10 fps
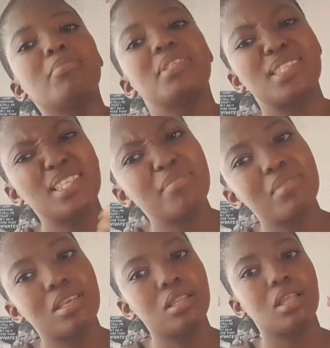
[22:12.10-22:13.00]
see
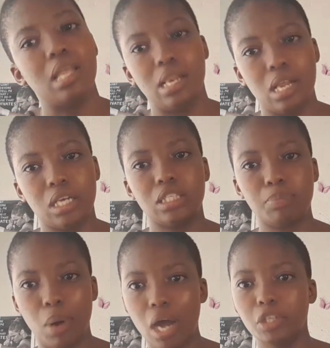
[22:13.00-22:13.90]
me in the next
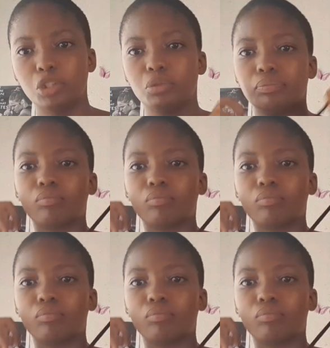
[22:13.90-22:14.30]
part